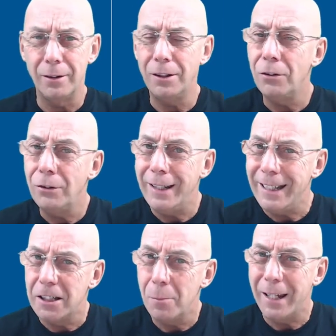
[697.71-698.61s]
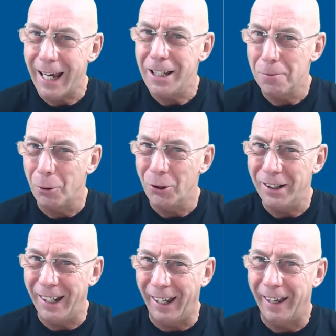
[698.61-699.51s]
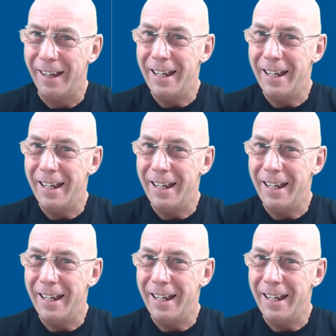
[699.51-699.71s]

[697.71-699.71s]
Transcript: You need to be getting the point here.